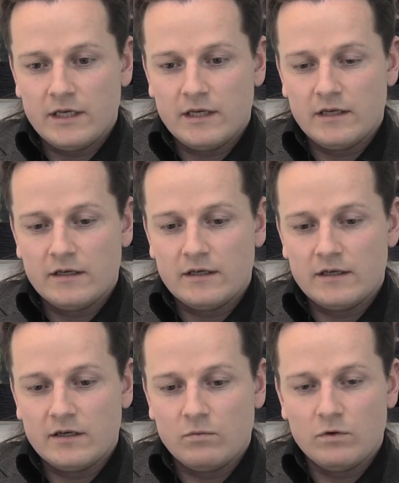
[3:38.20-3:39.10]

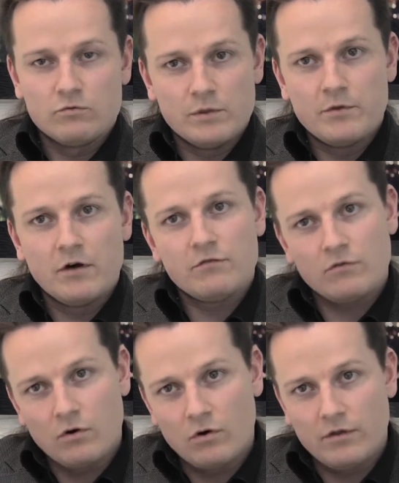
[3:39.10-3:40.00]
uh, will rip off
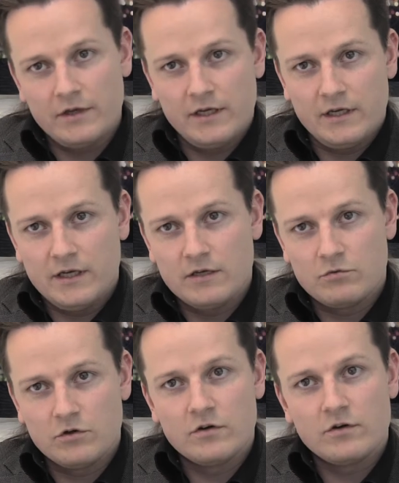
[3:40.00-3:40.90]
all the
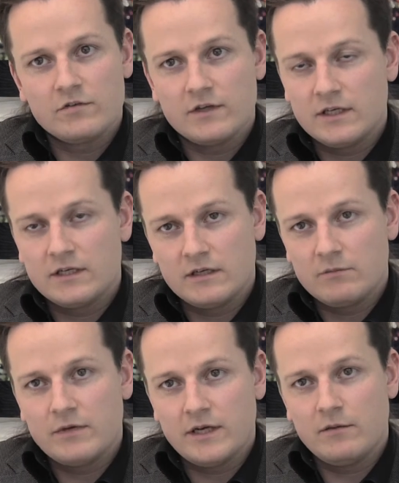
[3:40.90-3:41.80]
entrepreneurs and,
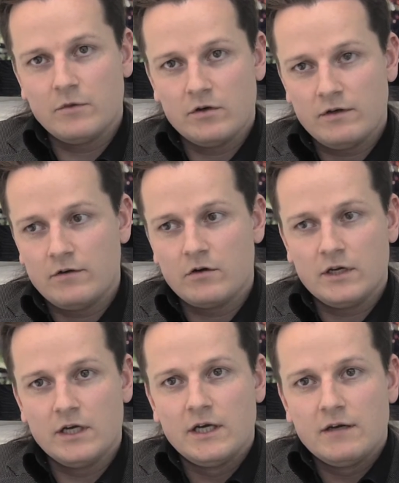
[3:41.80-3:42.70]
and pay them only
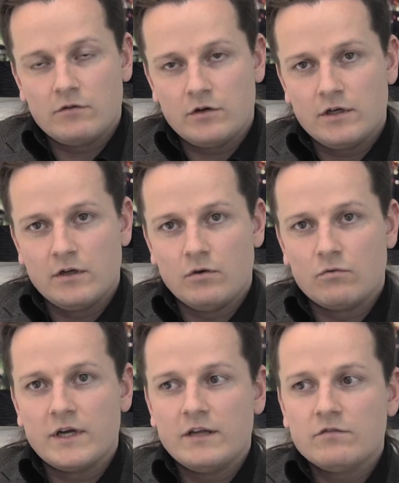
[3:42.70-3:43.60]
very very low
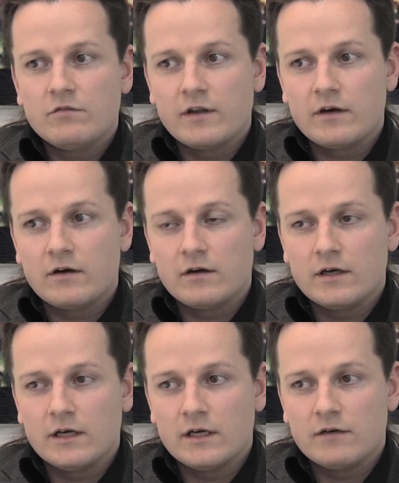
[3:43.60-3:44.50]
rates for their
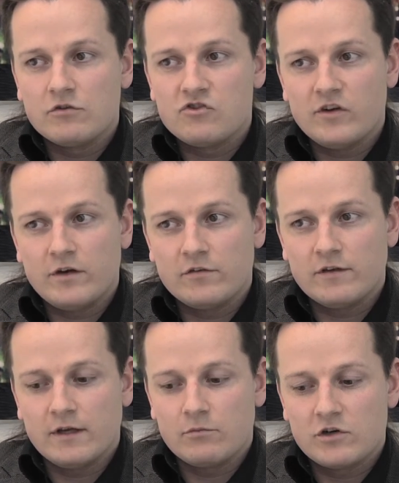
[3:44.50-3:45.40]
uh, for shares
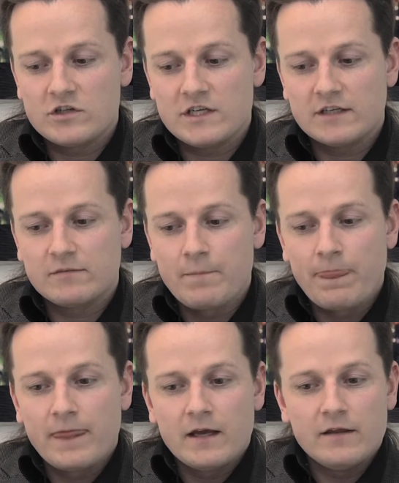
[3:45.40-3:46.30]
in their project
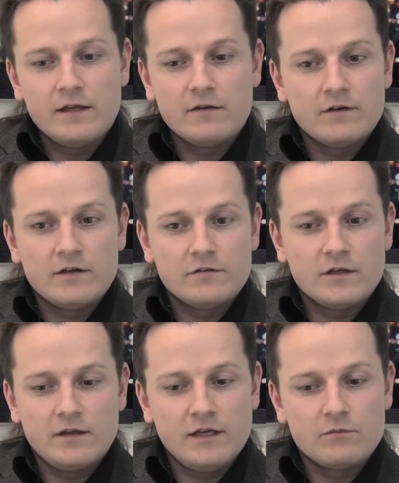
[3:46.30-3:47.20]
and the, invest,
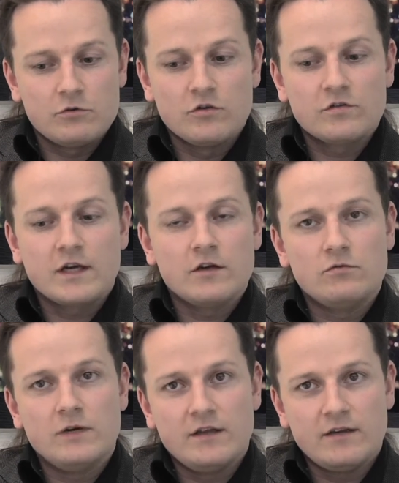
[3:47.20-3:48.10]
uh, the entrepreneurs cannot
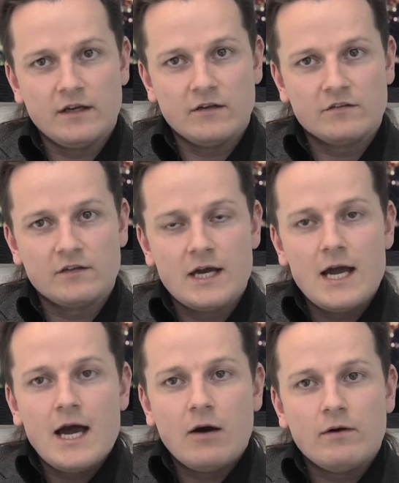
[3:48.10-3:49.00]
do anything else.
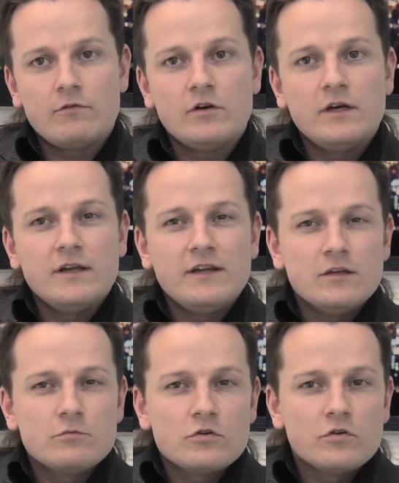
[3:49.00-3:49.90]
However, the
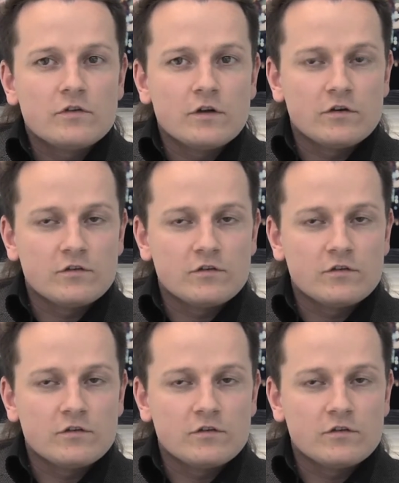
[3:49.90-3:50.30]
entrepreneurs are not